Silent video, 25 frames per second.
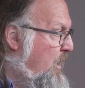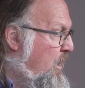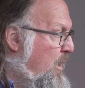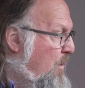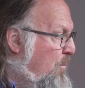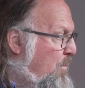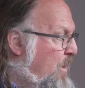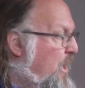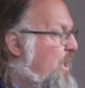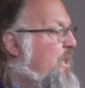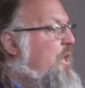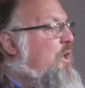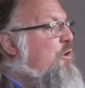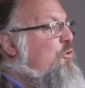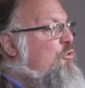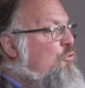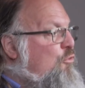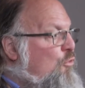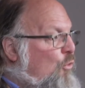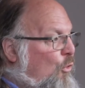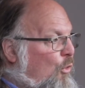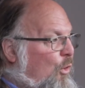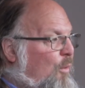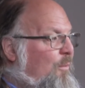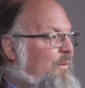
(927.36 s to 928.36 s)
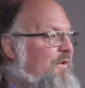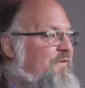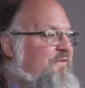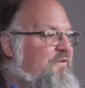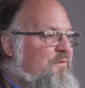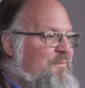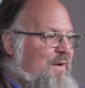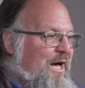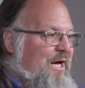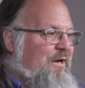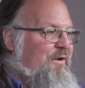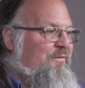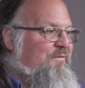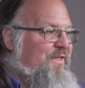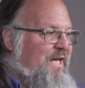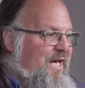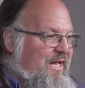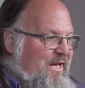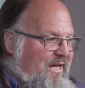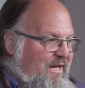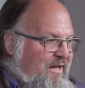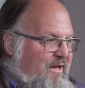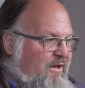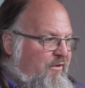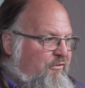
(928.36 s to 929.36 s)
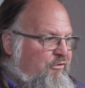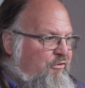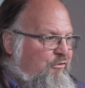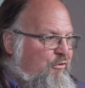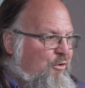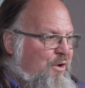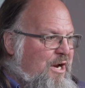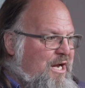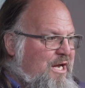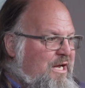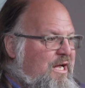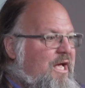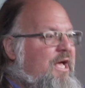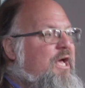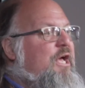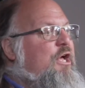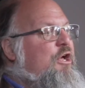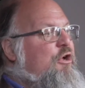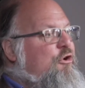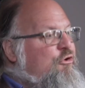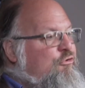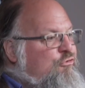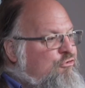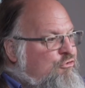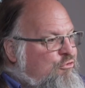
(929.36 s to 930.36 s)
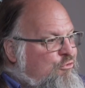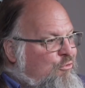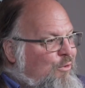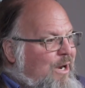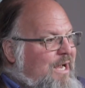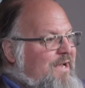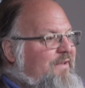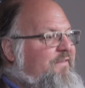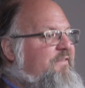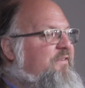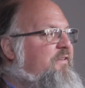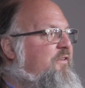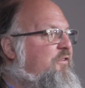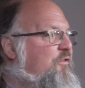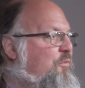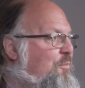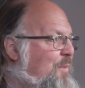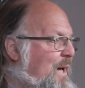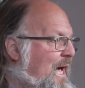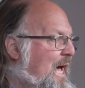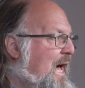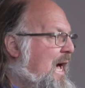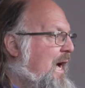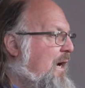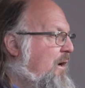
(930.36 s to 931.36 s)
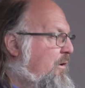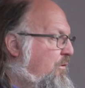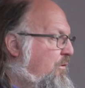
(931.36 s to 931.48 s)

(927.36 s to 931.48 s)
but an enormous amount of that history traces back